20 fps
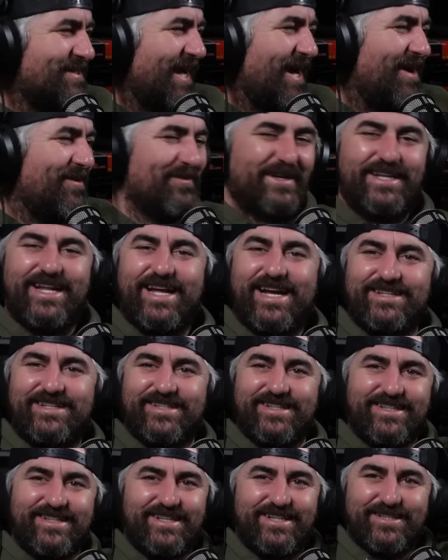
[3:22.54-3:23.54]
I, I relate
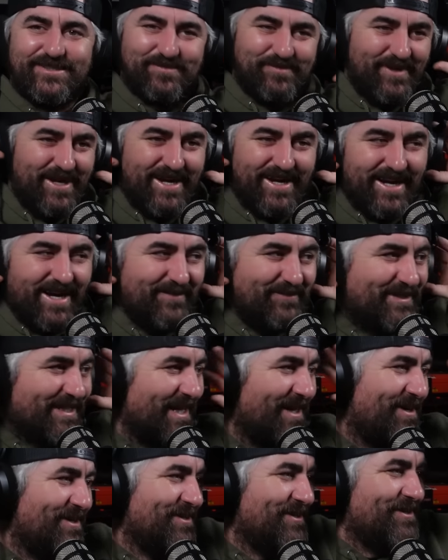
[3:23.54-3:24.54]
to this, man. I'm
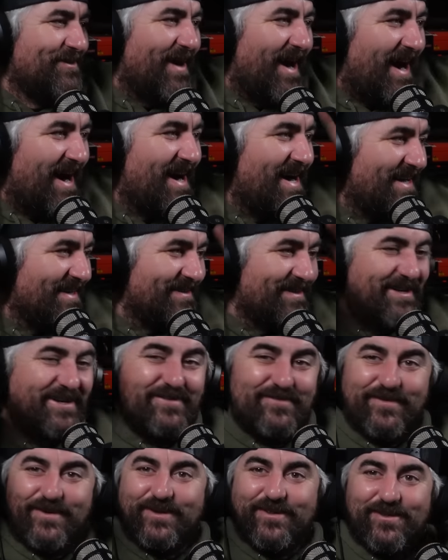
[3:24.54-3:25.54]
telling you, I
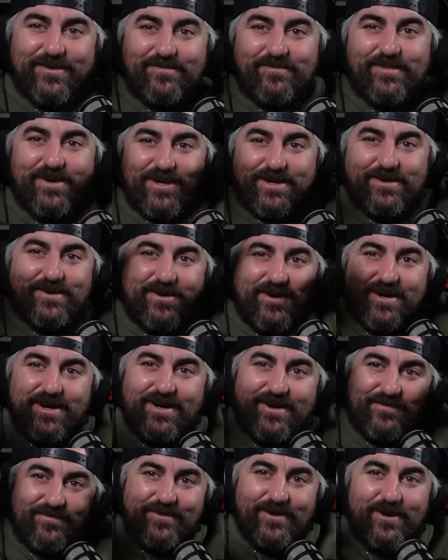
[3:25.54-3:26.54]
live in the middle
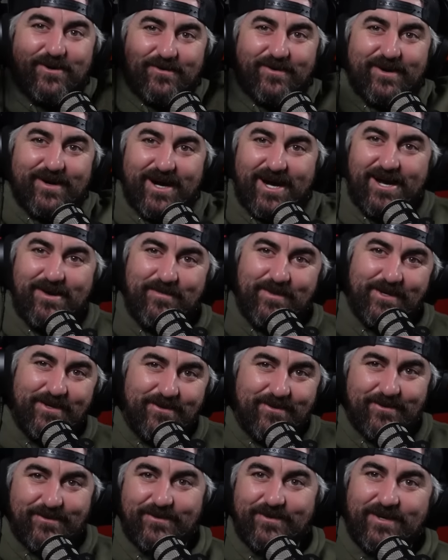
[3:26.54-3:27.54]
of nowhere. I'm in
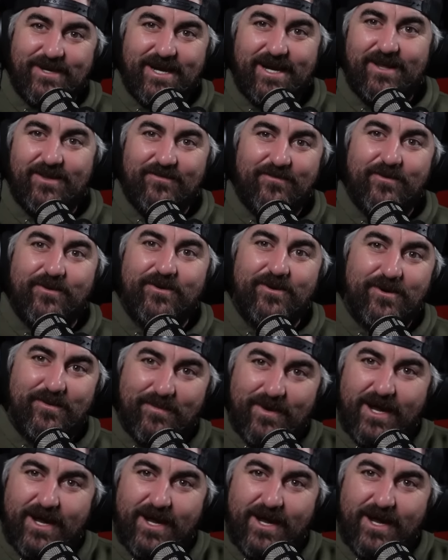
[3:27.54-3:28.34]
Northern California.